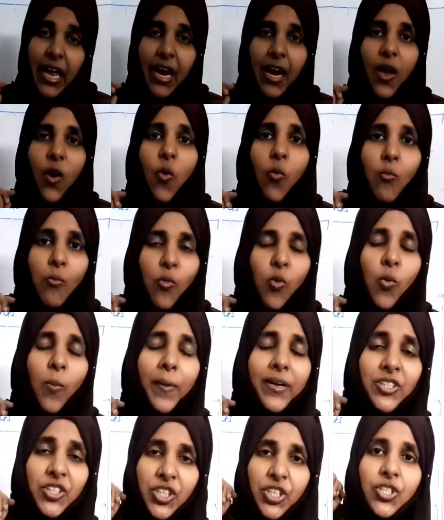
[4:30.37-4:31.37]
allow
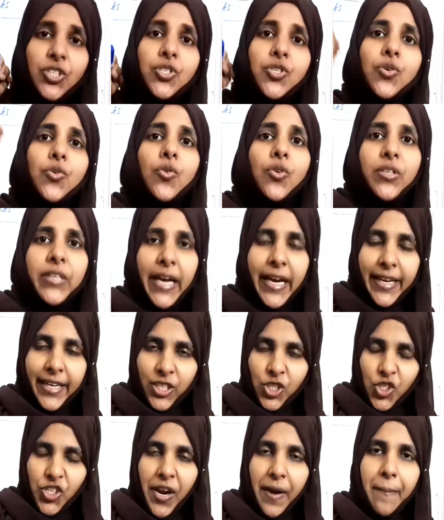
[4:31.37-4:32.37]
movement in two
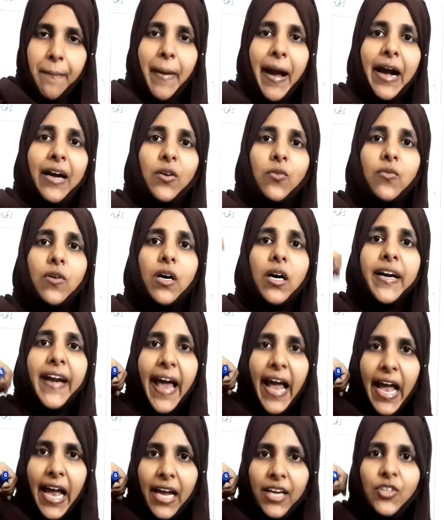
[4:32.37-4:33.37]
directions, backward
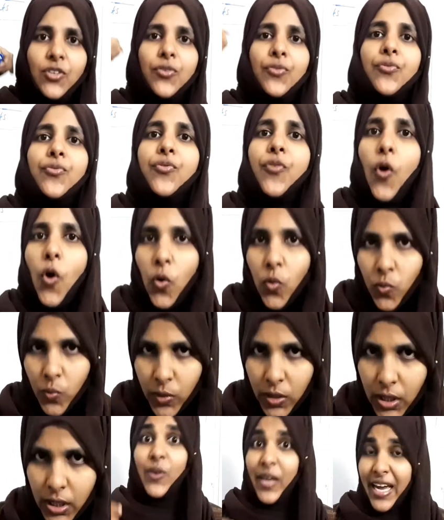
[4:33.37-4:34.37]
and
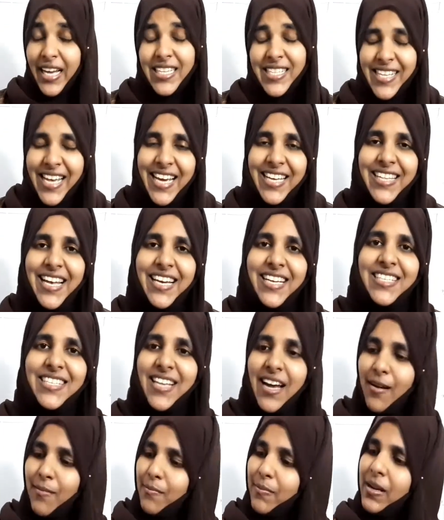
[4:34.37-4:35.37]
forward. You can say the
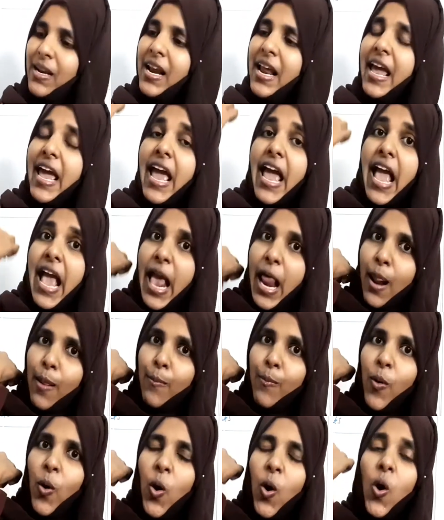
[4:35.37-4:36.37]
example,
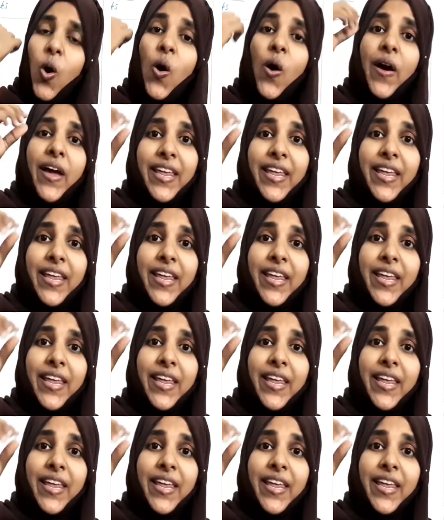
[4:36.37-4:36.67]
elbow,